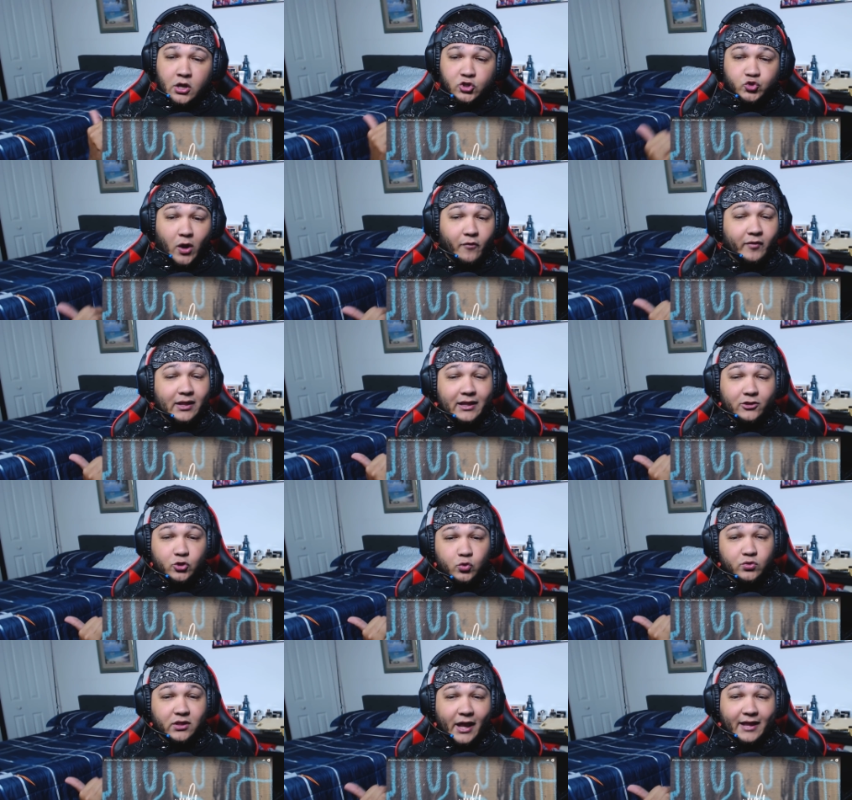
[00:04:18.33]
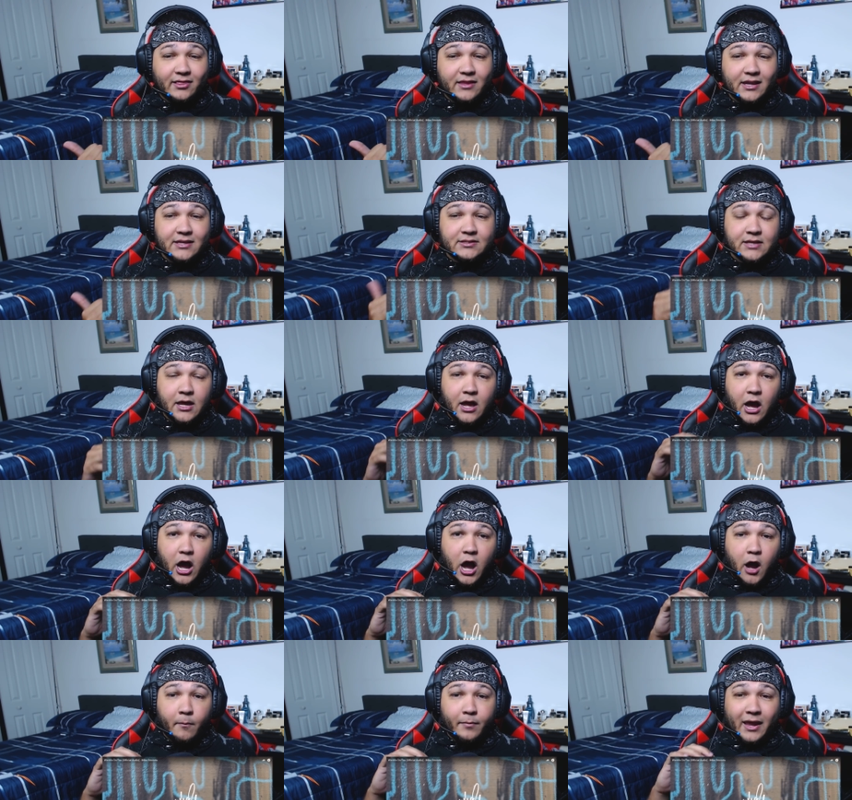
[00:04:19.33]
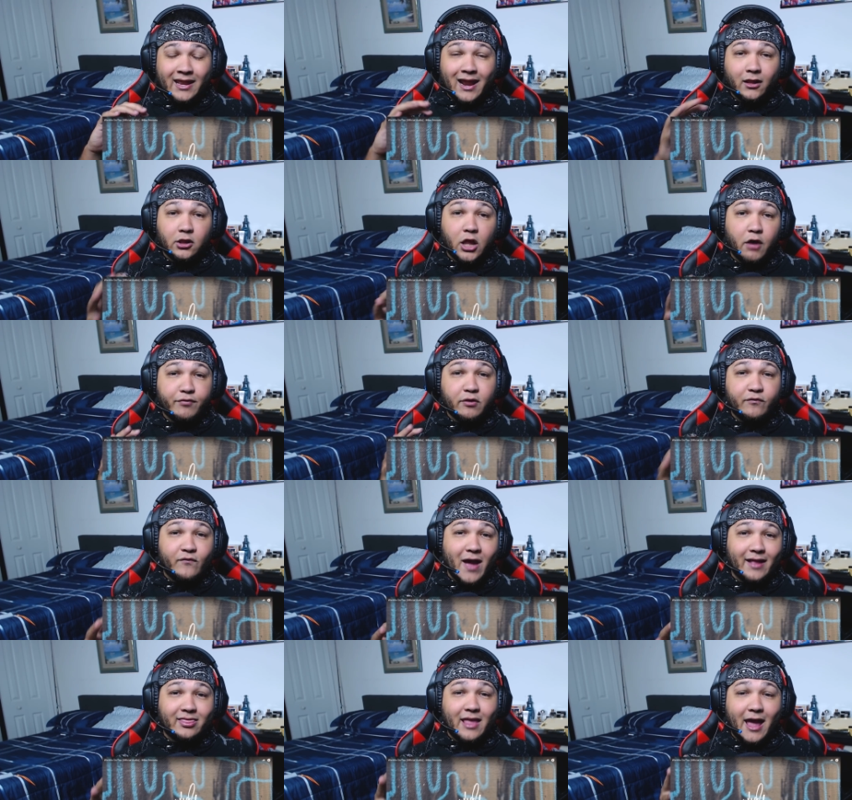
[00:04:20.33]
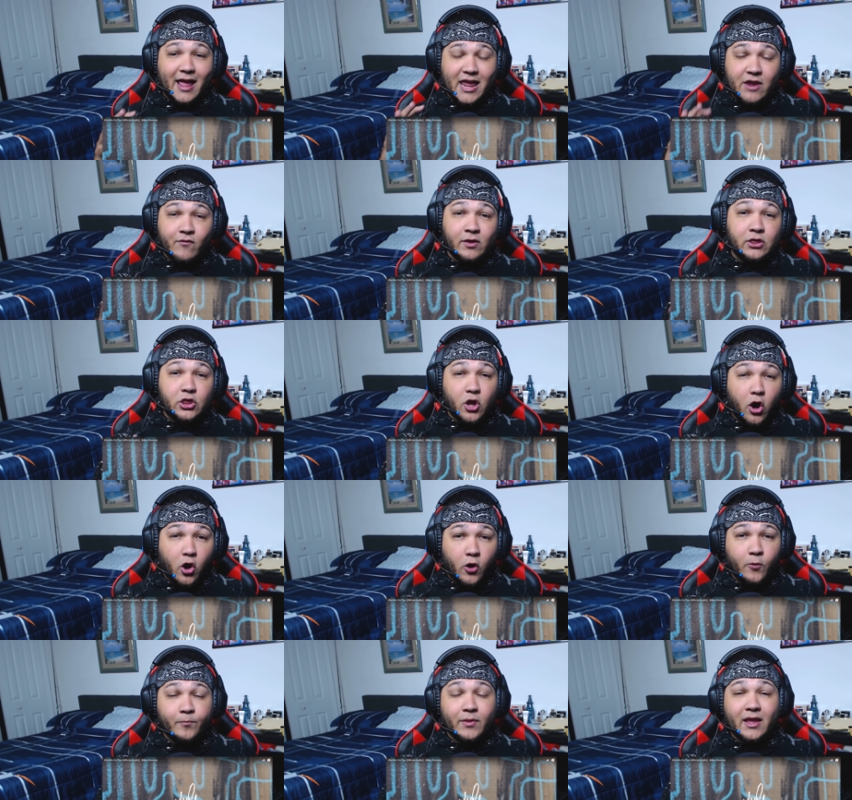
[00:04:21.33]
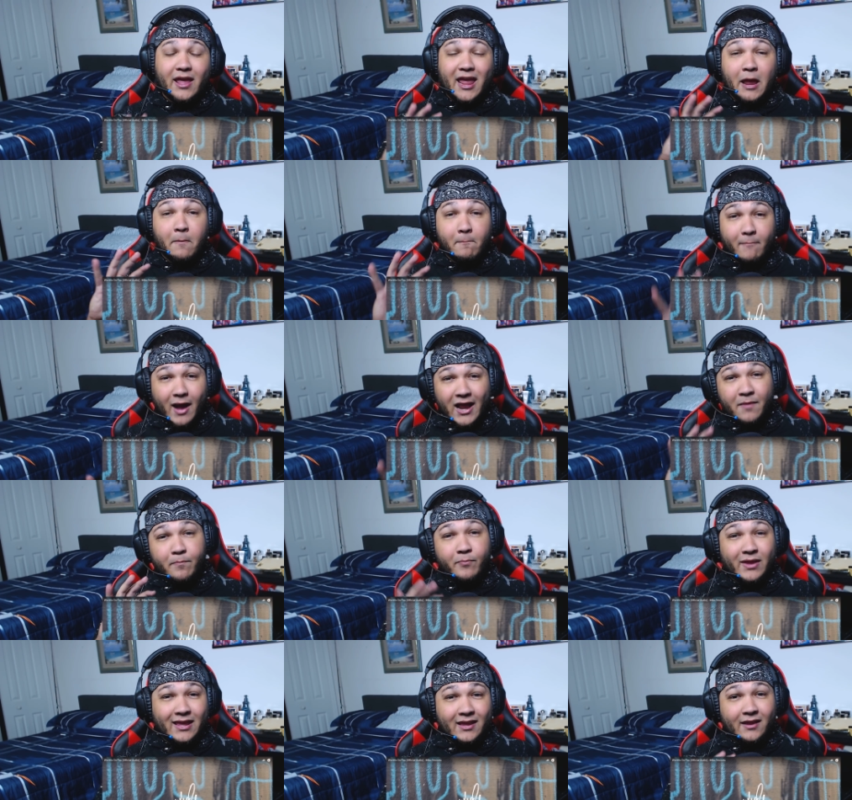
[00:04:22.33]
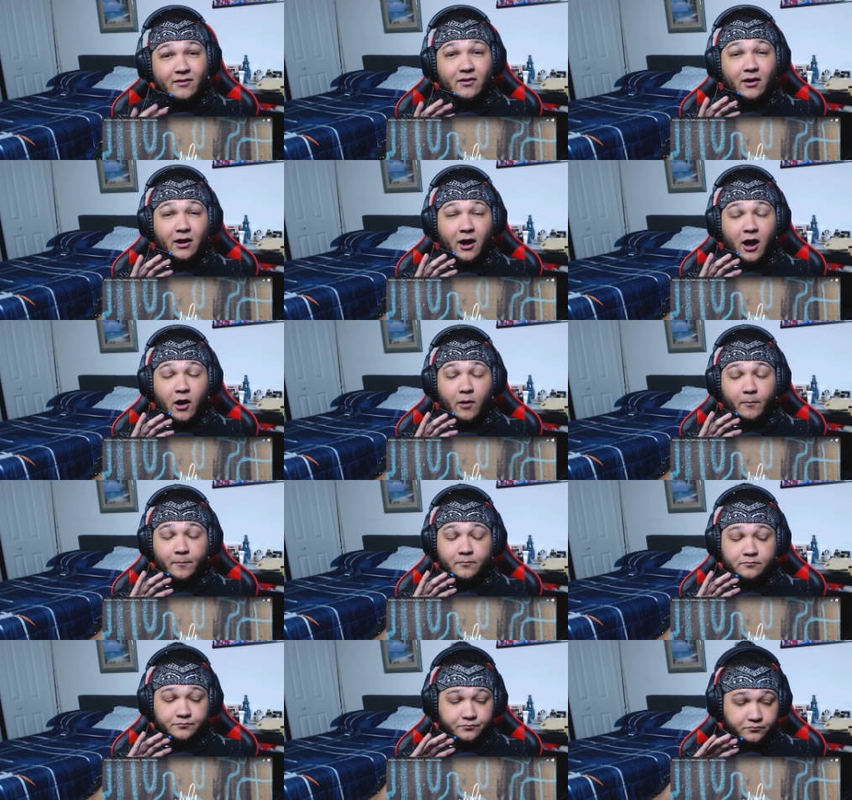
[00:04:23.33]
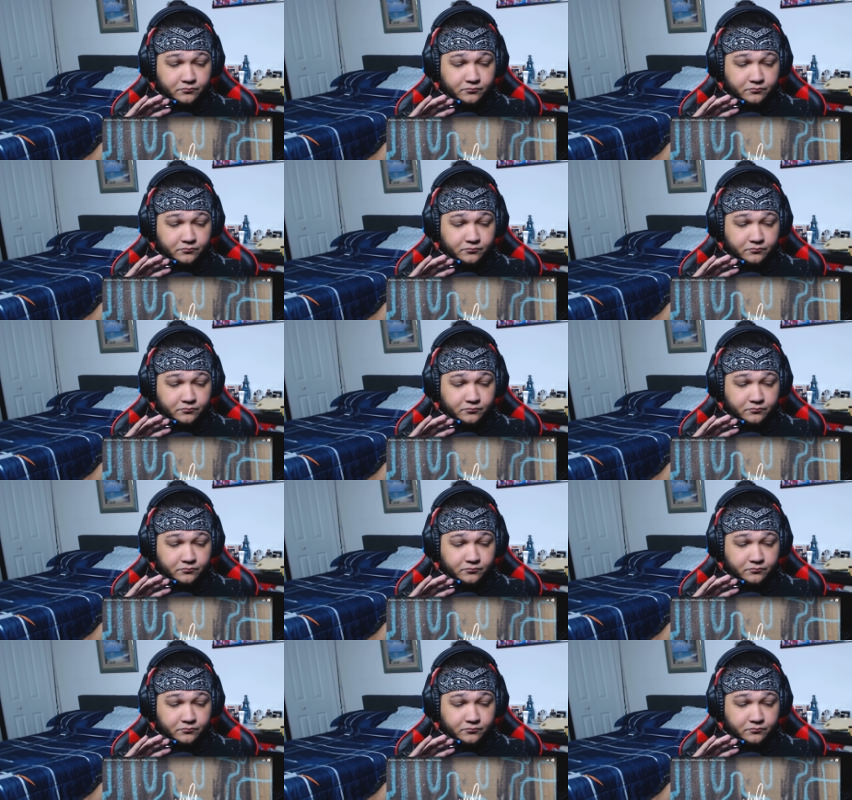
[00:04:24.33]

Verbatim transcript: So I really do like this, um, and I love the fact that even though it might be um